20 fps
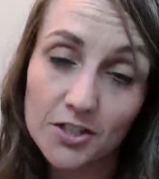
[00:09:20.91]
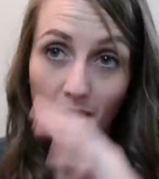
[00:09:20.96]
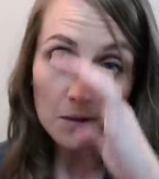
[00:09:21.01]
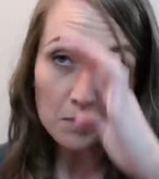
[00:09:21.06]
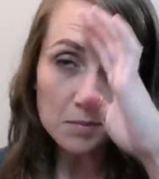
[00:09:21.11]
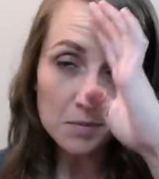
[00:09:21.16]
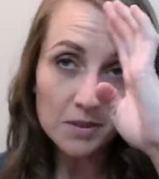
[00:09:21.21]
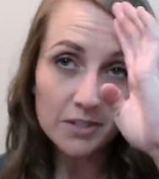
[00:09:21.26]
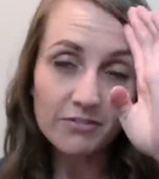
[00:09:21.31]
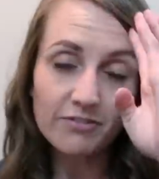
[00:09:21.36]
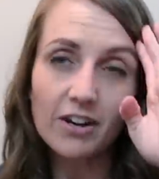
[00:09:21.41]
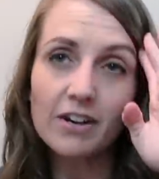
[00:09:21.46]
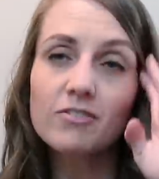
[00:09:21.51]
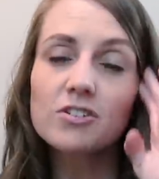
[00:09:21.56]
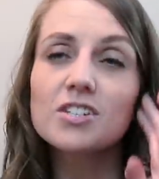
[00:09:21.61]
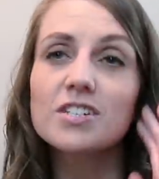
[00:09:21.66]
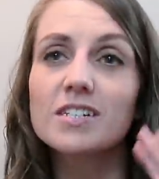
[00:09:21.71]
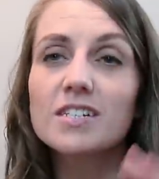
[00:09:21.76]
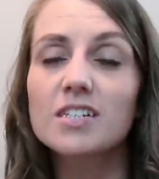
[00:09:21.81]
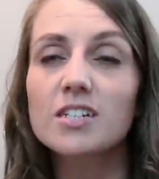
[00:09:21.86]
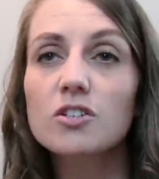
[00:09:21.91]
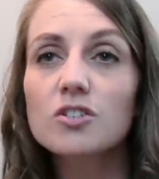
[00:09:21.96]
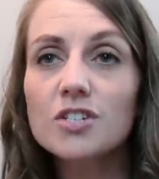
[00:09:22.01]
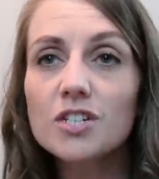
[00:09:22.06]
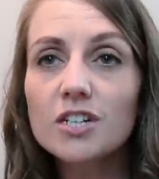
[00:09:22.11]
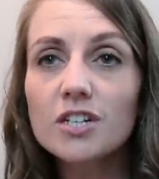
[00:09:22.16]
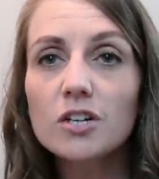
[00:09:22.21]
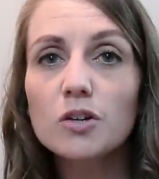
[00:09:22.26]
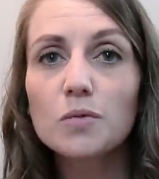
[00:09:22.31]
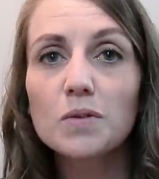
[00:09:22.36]
Probably five or six years
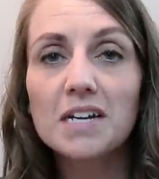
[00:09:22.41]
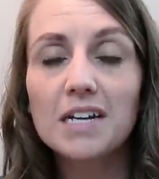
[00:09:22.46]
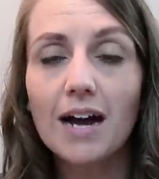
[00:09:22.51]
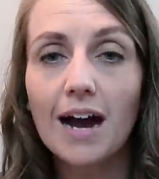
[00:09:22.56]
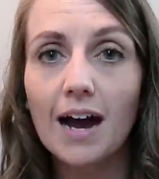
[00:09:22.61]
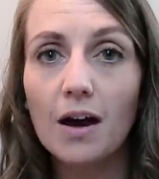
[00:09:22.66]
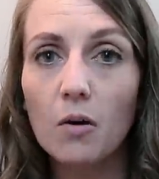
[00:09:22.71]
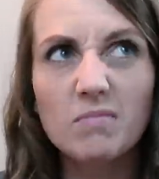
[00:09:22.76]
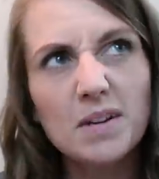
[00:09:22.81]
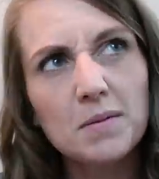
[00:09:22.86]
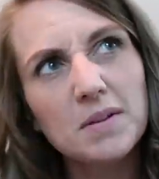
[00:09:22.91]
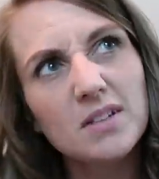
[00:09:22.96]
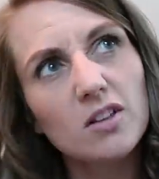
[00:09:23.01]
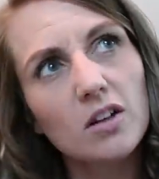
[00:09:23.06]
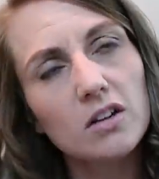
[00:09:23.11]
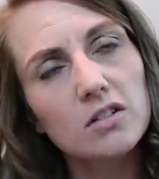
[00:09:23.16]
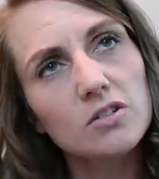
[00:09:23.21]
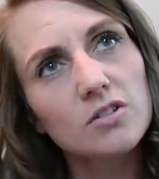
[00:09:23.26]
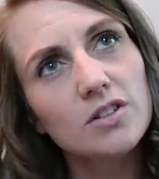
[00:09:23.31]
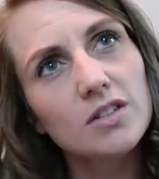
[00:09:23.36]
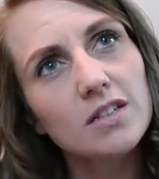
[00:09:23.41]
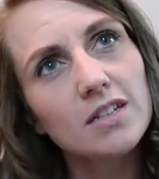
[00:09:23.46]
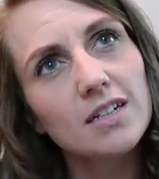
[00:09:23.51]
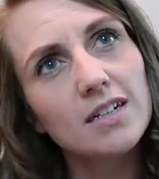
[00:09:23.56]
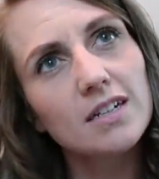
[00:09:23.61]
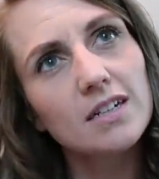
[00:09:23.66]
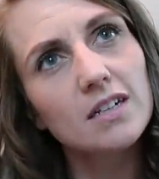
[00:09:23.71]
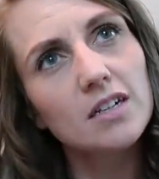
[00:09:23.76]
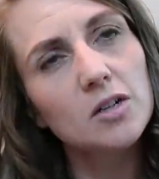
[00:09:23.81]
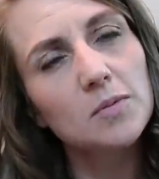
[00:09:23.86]
ago, we got maybe longer than
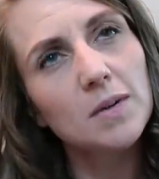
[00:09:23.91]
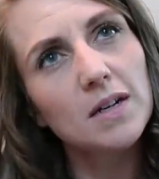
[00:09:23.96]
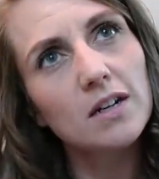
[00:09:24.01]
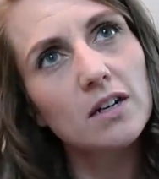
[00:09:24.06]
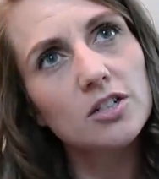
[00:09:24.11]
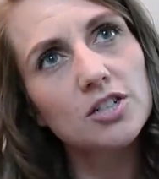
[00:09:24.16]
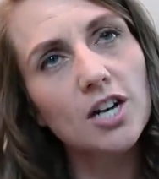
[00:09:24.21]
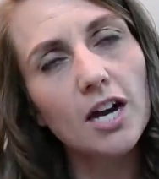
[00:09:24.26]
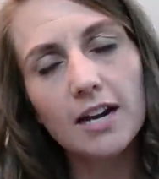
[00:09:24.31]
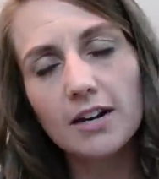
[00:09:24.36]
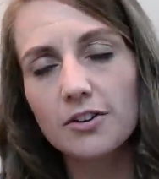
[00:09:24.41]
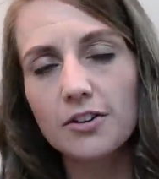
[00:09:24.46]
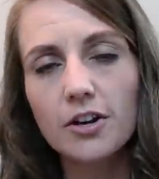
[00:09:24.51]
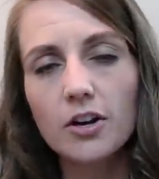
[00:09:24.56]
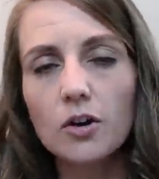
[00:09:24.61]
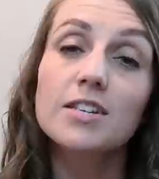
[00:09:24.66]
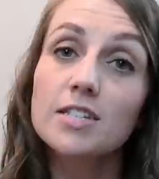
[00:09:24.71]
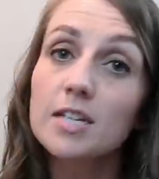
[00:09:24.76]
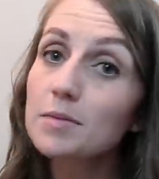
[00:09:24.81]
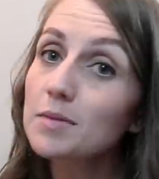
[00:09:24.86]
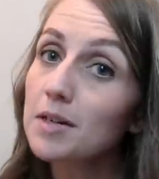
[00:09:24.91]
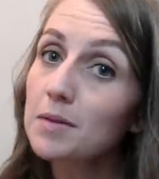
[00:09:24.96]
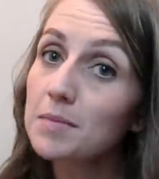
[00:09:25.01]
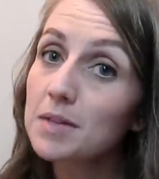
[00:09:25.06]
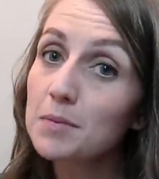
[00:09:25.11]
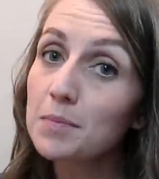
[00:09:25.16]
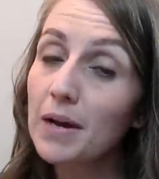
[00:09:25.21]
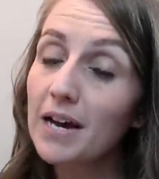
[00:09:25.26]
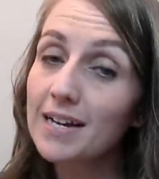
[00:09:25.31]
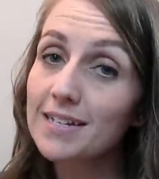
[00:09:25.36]
that. Oh my gosh, I don't know. Sometime
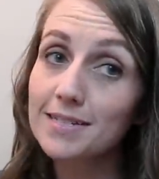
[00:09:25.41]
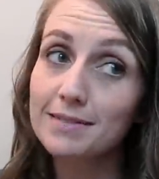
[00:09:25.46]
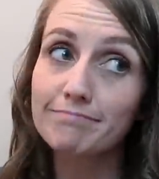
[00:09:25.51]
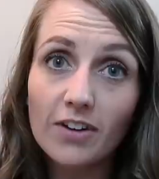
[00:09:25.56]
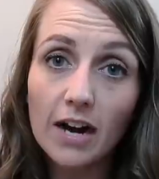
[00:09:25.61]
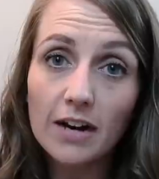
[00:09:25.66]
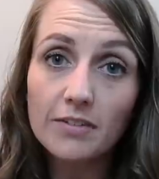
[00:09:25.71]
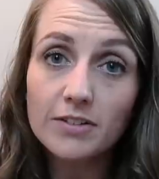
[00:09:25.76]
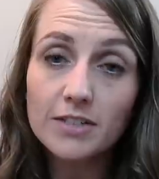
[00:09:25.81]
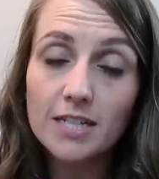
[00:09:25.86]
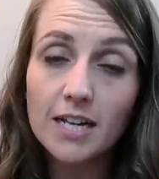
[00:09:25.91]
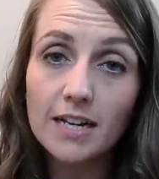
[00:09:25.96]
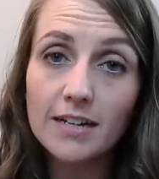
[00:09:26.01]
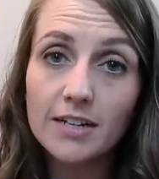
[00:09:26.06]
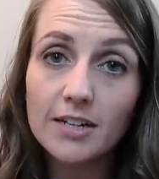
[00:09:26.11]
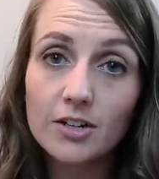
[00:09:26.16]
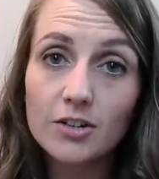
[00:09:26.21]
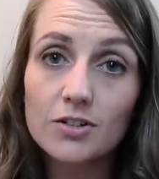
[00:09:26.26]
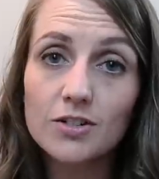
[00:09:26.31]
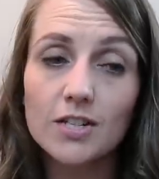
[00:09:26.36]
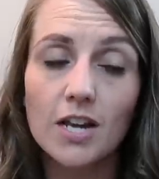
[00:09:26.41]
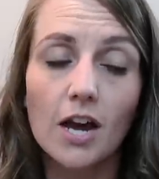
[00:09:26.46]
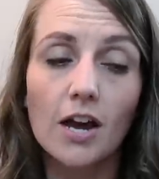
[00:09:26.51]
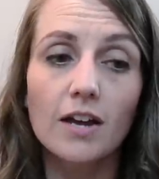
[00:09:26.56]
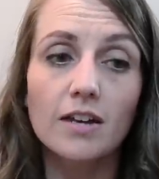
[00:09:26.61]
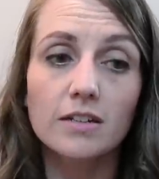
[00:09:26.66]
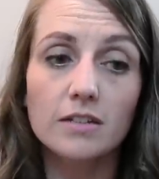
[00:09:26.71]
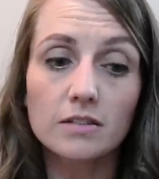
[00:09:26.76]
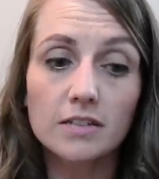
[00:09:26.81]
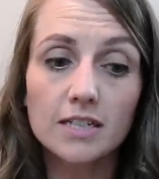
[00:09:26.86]
in the past five to 10 years,
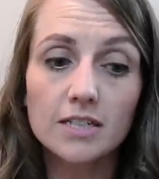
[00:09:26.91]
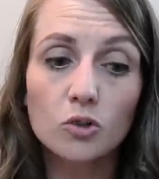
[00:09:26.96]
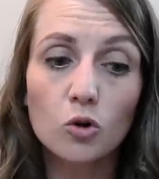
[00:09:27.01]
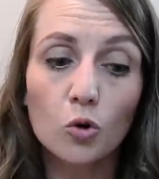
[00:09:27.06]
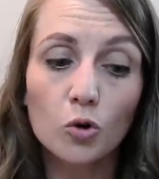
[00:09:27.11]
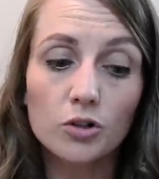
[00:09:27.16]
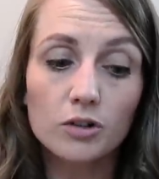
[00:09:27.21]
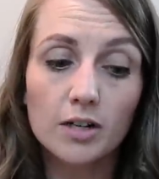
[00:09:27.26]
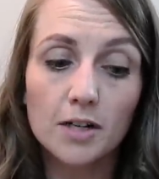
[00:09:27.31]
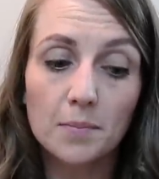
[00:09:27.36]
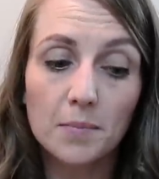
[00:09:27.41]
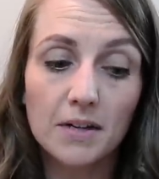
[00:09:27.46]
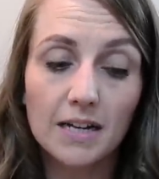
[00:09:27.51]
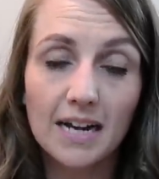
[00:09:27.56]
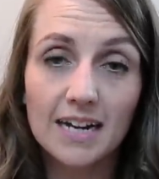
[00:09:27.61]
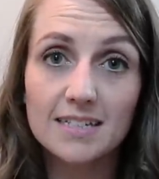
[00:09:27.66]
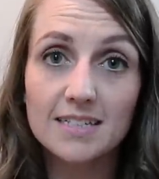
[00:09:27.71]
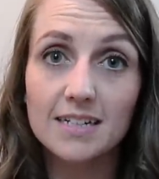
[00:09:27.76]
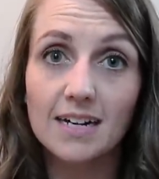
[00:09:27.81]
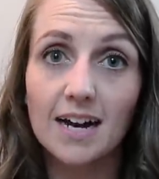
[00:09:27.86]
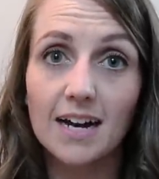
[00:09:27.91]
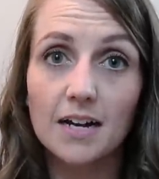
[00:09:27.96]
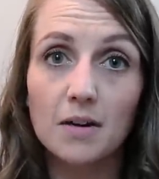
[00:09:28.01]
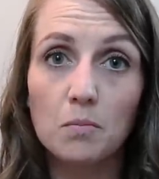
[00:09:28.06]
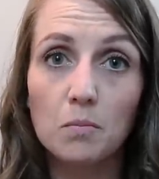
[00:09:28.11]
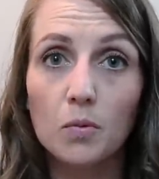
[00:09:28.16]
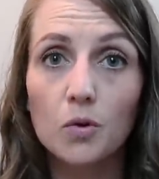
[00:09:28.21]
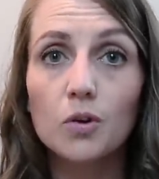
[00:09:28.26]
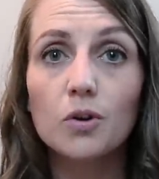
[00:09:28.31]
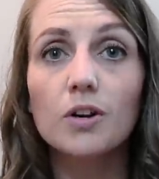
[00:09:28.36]
delayed cord clamping has
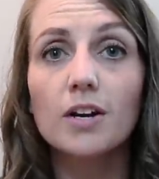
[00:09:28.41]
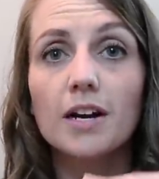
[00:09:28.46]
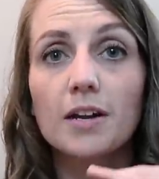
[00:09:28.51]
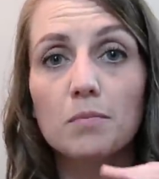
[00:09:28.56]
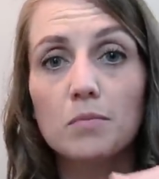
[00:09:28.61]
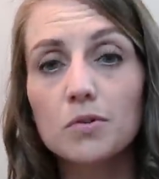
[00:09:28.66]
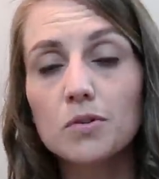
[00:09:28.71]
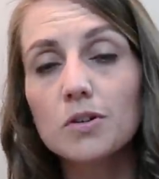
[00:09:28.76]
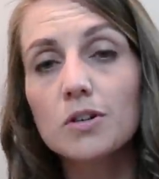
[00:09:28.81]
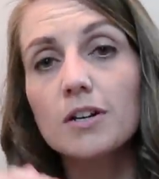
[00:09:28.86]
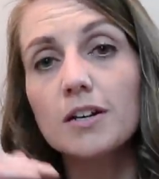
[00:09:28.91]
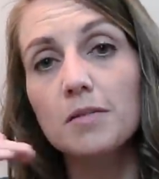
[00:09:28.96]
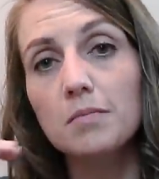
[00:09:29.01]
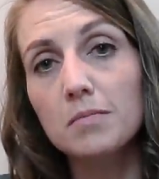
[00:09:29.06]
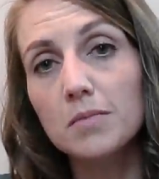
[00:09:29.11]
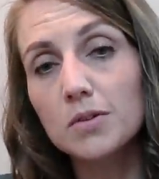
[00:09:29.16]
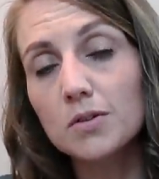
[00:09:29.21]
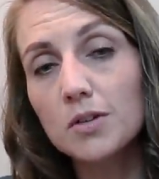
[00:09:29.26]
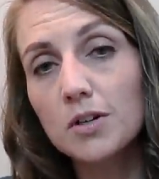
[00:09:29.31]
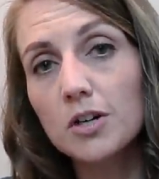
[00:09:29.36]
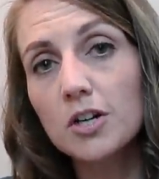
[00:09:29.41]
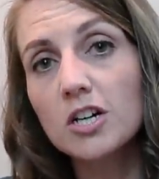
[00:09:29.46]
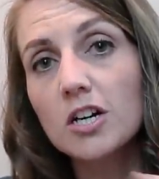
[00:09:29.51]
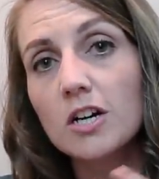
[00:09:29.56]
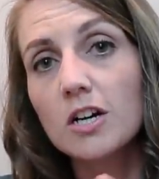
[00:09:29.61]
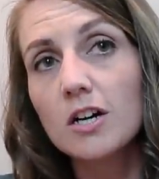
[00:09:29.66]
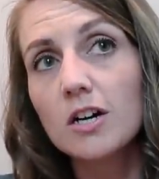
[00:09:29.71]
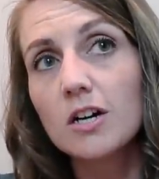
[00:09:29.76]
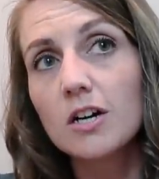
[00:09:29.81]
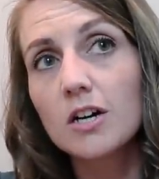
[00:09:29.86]
gotten more and more and
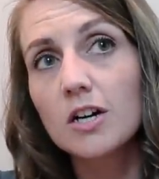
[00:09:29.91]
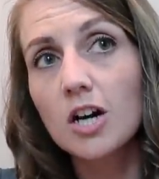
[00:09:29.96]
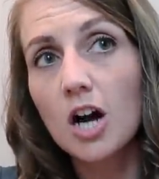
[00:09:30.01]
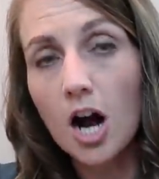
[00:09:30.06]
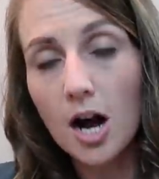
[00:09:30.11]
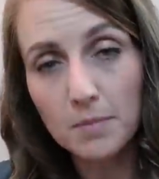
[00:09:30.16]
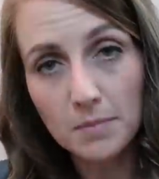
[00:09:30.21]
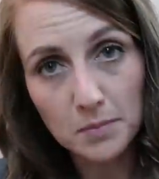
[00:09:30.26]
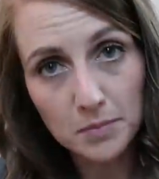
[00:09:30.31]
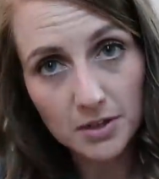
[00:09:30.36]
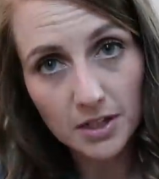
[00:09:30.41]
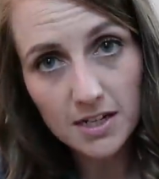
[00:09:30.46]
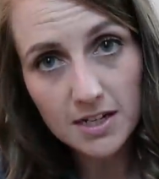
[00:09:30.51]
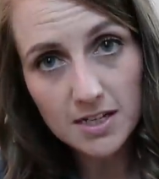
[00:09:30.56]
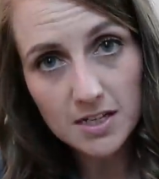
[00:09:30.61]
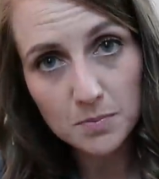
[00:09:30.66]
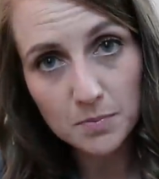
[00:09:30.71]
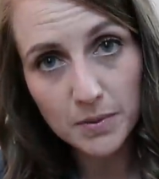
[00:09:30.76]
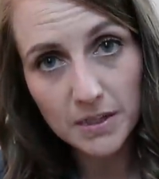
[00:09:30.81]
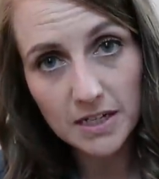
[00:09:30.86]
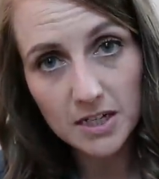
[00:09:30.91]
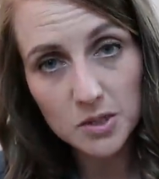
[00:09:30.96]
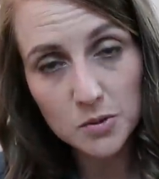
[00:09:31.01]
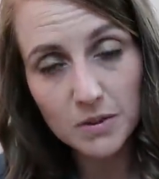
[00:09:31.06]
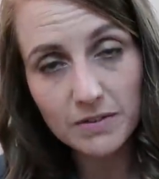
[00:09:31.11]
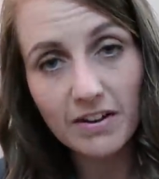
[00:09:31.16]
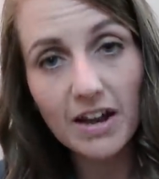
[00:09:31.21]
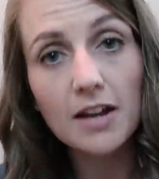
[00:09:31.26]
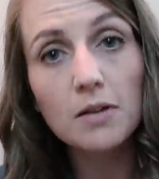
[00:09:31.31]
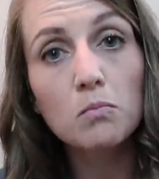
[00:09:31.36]
more commonplace because
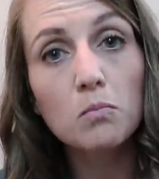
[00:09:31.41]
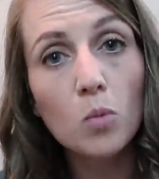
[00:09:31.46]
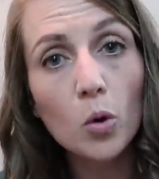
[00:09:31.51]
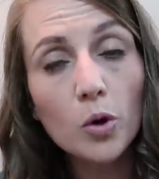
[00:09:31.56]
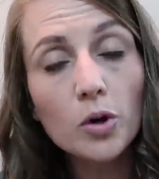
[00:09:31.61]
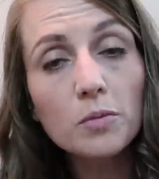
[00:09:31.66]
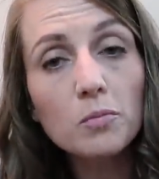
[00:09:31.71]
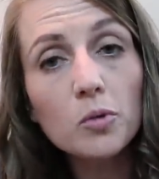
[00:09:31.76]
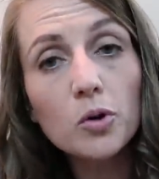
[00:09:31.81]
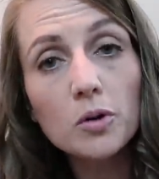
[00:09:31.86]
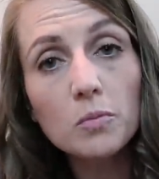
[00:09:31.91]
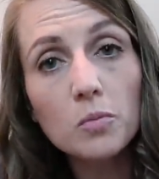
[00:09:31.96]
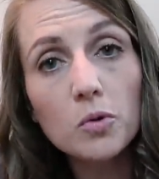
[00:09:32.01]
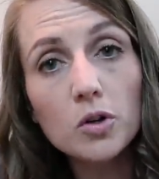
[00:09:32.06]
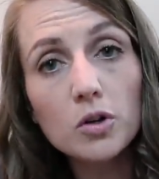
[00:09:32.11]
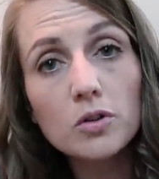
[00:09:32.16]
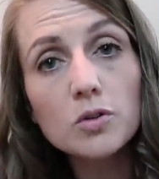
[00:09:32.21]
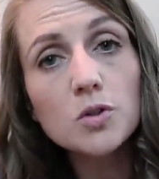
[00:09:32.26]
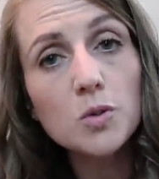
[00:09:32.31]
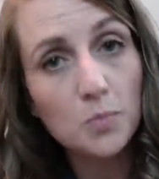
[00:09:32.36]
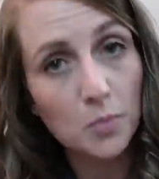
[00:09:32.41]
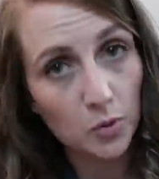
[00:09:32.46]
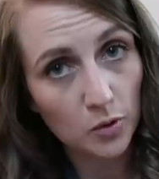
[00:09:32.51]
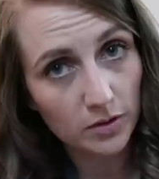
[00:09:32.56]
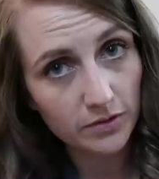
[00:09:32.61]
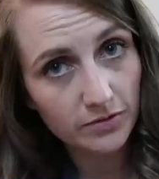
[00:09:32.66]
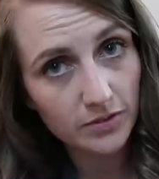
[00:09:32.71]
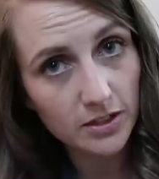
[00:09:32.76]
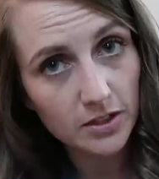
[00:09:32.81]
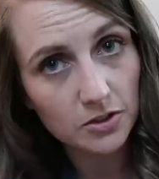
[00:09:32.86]
we've had more and more and more
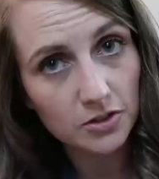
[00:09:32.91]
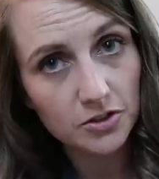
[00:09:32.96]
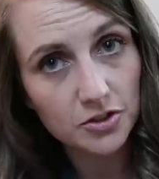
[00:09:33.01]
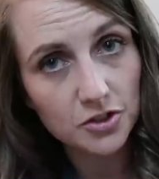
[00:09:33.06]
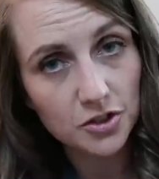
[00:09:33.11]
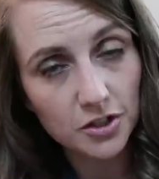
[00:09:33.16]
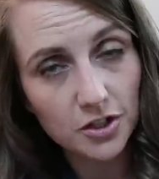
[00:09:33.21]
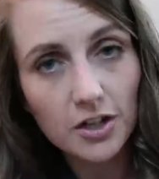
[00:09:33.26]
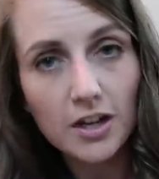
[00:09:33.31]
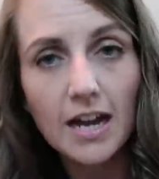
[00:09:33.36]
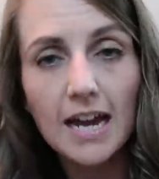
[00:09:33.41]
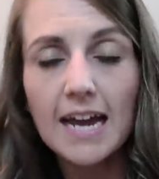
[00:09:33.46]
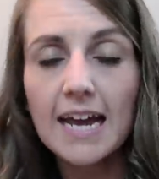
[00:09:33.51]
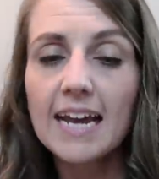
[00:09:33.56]
supportive literature.